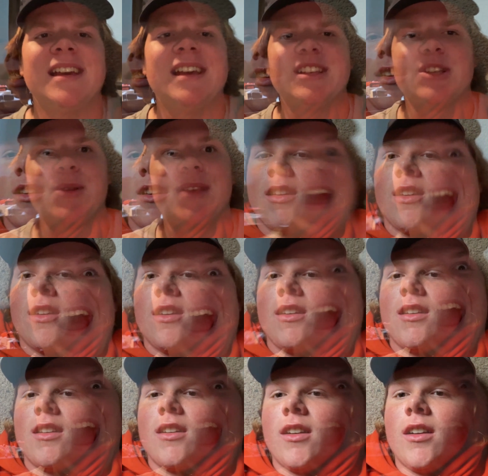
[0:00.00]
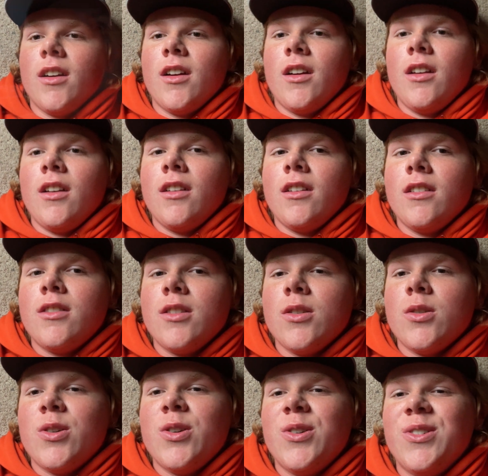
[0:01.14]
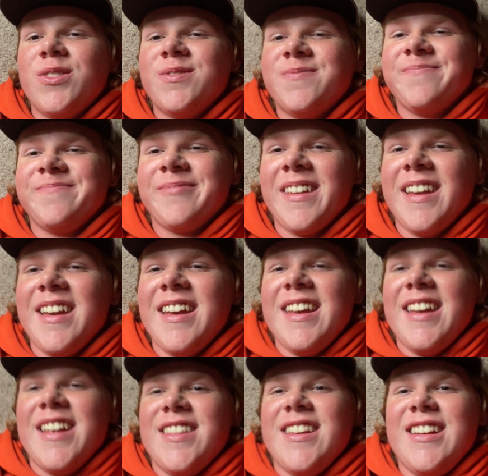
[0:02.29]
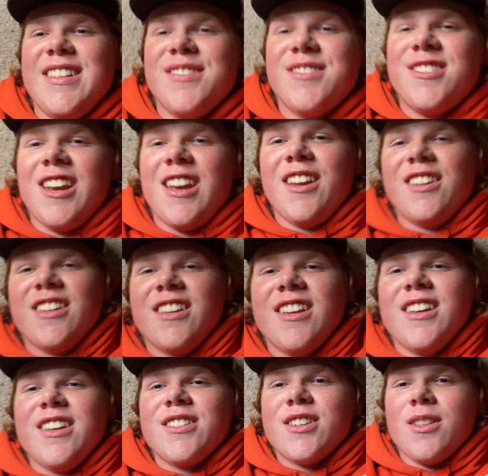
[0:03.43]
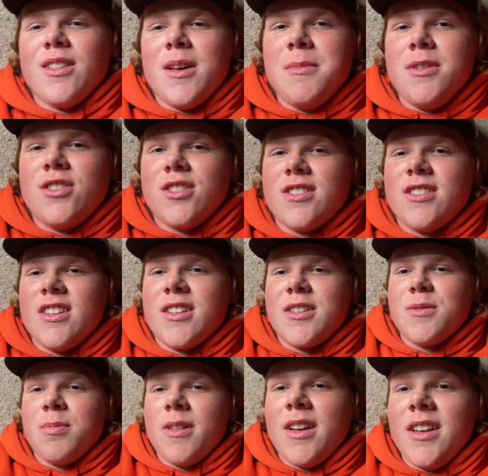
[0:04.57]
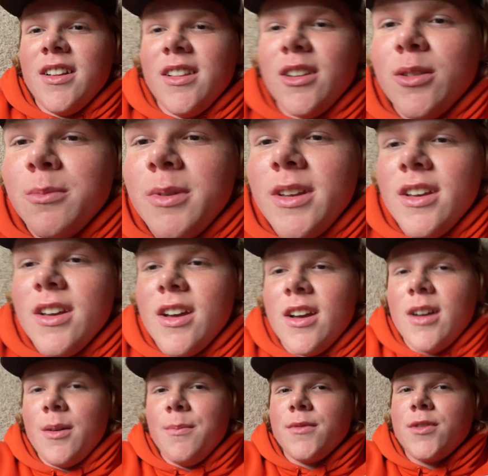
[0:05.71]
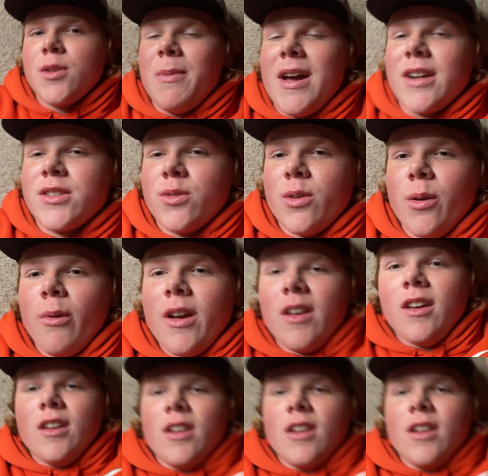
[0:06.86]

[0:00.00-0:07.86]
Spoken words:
So yeah, so things have changed. So let me just explain a little bit. So backstory, right?